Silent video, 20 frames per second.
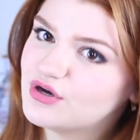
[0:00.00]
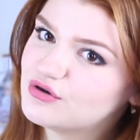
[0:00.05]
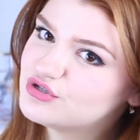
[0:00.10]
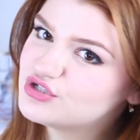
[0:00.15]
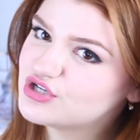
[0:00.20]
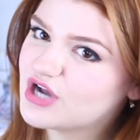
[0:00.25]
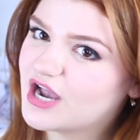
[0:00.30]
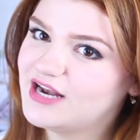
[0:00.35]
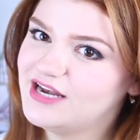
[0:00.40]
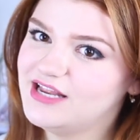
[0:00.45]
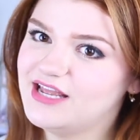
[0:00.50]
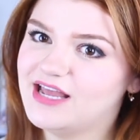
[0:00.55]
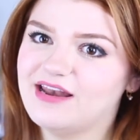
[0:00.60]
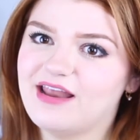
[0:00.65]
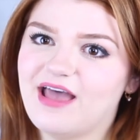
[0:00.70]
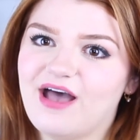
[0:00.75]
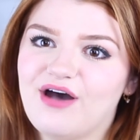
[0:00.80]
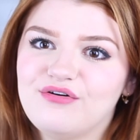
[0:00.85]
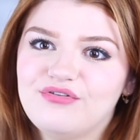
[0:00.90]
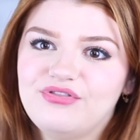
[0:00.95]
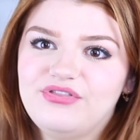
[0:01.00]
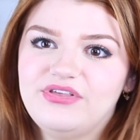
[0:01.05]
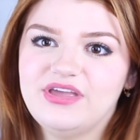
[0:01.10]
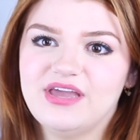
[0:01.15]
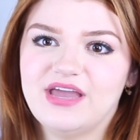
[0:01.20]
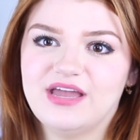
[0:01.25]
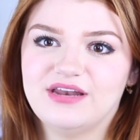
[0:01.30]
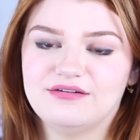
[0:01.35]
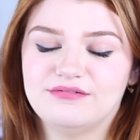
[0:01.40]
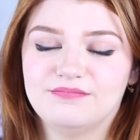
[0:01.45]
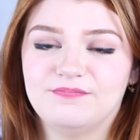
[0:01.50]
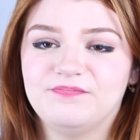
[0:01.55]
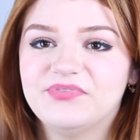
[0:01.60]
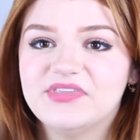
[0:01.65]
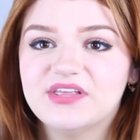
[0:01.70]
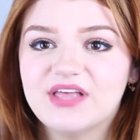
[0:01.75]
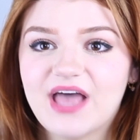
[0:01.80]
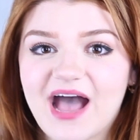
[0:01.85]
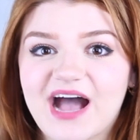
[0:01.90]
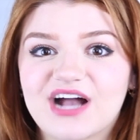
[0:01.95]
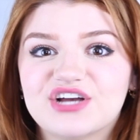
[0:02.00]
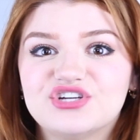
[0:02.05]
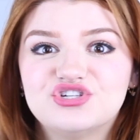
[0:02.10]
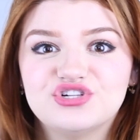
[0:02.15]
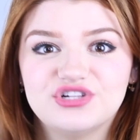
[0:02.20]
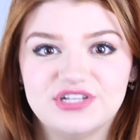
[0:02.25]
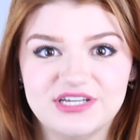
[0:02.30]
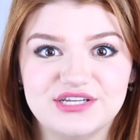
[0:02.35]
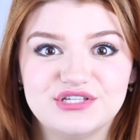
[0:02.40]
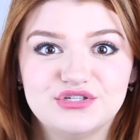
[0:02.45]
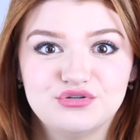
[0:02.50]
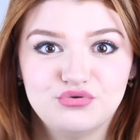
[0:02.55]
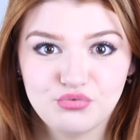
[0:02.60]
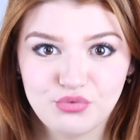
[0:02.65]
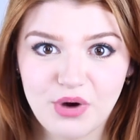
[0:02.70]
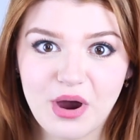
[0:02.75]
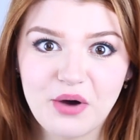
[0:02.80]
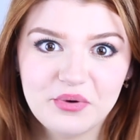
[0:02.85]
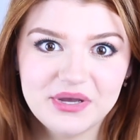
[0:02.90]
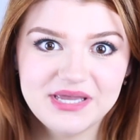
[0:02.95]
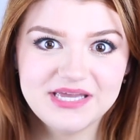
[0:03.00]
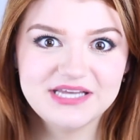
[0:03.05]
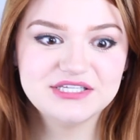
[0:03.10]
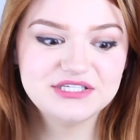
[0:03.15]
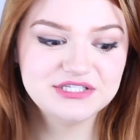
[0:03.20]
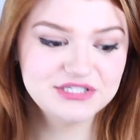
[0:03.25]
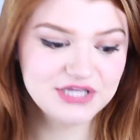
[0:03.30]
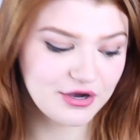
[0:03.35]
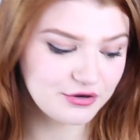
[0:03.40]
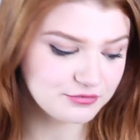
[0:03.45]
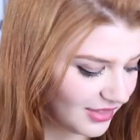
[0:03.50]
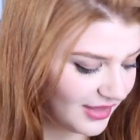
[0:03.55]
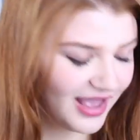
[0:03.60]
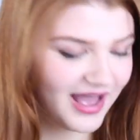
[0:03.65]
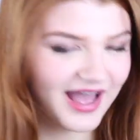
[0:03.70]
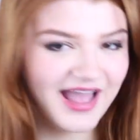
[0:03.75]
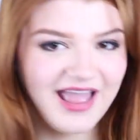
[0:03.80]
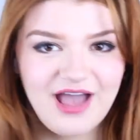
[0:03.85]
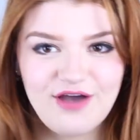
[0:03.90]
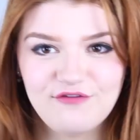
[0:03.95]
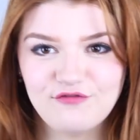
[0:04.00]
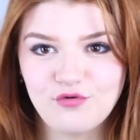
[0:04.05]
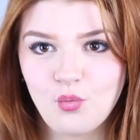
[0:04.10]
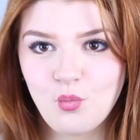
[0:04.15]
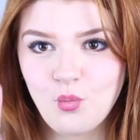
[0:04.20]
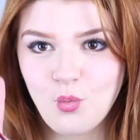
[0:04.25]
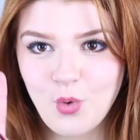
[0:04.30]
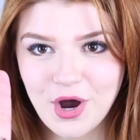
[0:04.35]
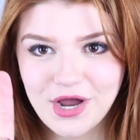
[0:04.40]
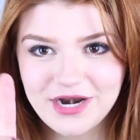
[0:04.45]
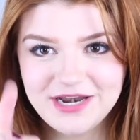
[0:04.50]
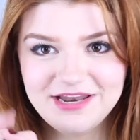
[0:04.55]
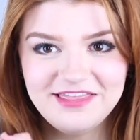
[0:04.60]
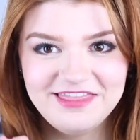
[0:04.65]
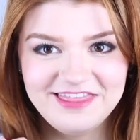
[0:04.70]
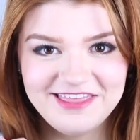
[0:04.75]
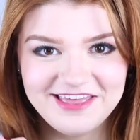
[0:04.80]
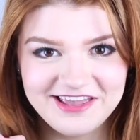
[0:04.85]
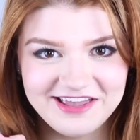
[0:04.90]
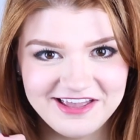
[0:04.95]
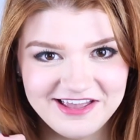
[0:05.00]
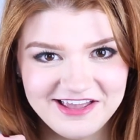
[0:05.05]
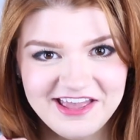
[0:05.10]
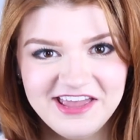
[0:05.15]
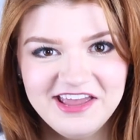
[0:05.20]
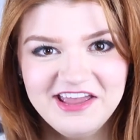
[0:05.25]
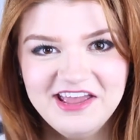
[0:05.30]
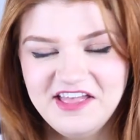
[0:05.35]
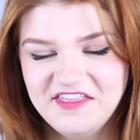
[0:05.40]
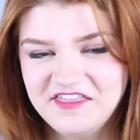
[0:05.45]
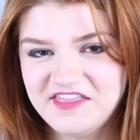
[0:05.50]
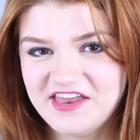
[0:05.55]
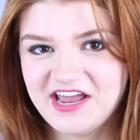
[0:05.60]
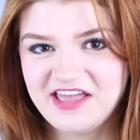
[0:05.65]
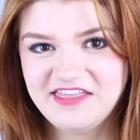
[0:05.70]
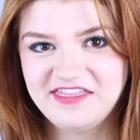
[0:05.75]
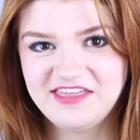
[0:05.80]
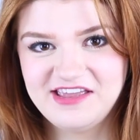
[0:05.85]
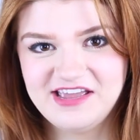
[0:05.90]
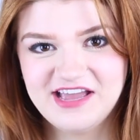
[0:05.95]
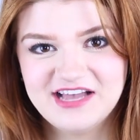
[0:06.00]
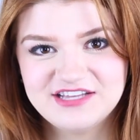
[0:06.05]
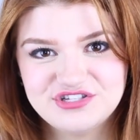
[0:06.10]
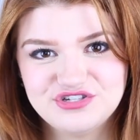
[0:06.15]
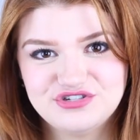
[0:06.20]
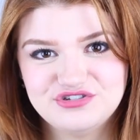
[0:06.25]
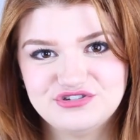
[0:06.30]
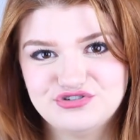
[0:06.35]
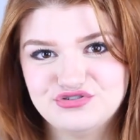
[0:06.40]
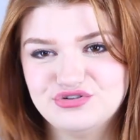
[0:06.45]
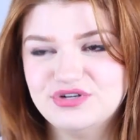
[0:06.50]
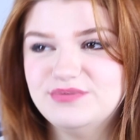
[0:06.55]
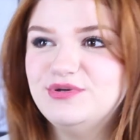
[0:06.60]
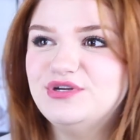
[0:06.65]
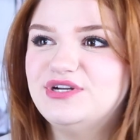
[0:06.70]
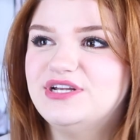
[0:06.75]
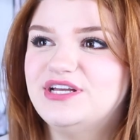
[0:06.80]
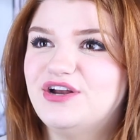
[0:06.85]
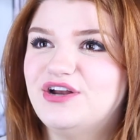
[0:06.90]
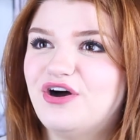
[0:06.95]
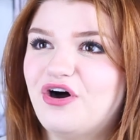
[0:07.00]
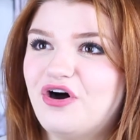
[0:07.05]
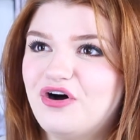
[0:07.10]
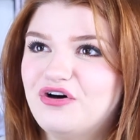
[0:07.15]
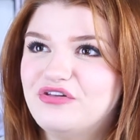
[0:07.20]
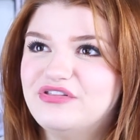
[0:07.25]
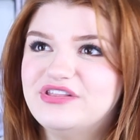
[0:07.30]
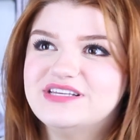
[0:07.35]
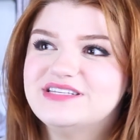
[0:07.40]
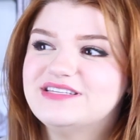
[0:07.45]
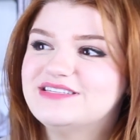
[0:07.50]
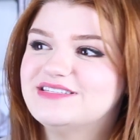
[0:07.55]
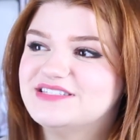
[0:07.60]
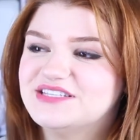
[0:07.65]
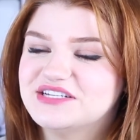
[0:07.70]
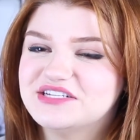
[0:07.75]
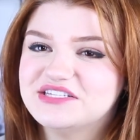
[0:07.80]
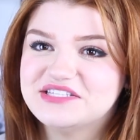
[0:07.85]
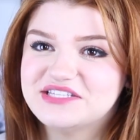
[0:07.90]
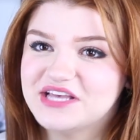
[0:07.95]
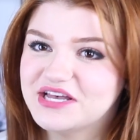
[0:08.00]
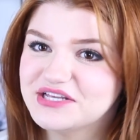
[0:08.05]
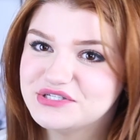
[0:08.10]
shiny and healthy and actually is growing. So I have one thing that I think has attributed all this success